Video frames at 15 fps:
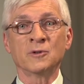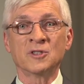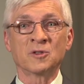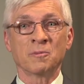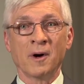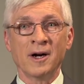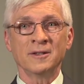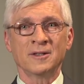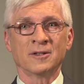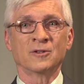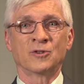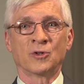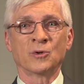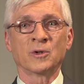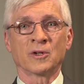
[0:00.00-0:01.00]
responding
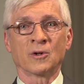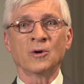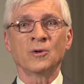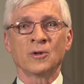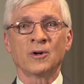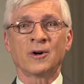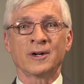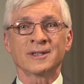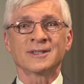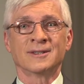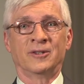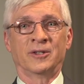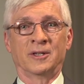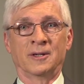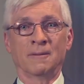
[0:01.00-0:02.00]
to it
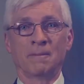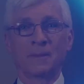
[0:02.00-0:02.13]
wholeheartedly.